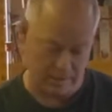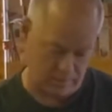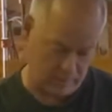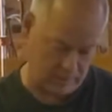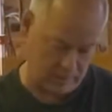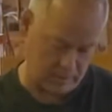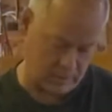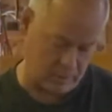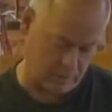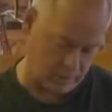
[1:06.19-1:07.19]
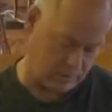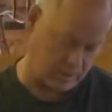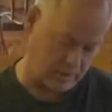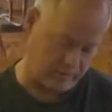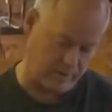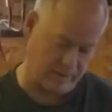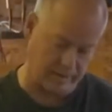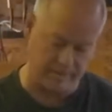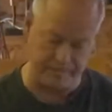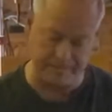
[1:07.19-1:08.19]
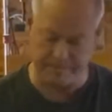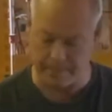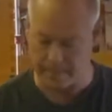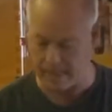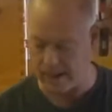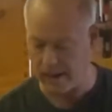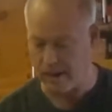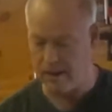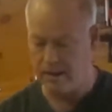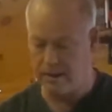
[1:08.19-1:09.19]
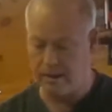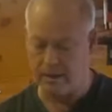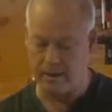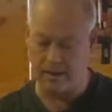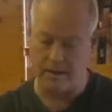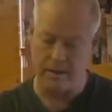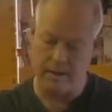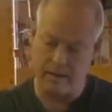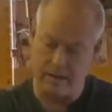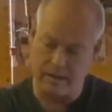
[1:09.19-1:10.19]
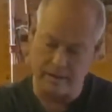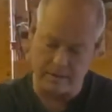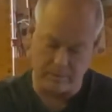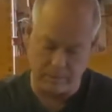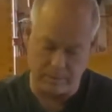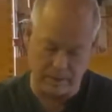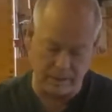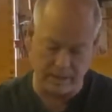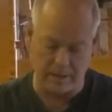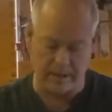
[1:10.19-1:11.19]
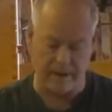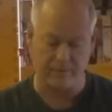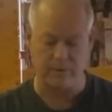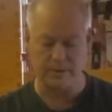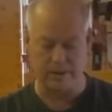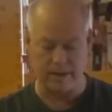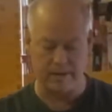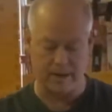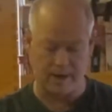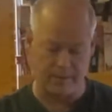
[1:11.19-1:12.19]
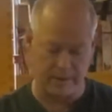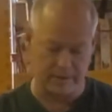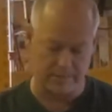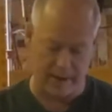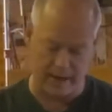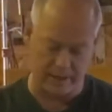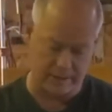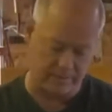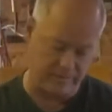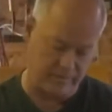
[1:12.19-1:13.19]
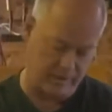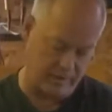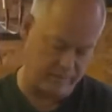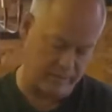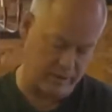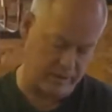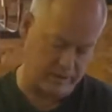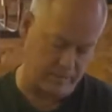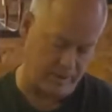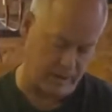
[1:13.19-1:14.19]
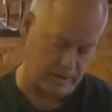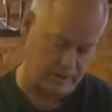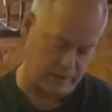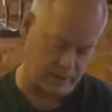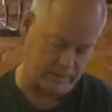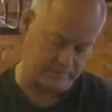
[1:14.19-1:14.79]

Well, the door goes in the front. We'll put the lid on afterwards, and then they come with this package of goodies and parts here.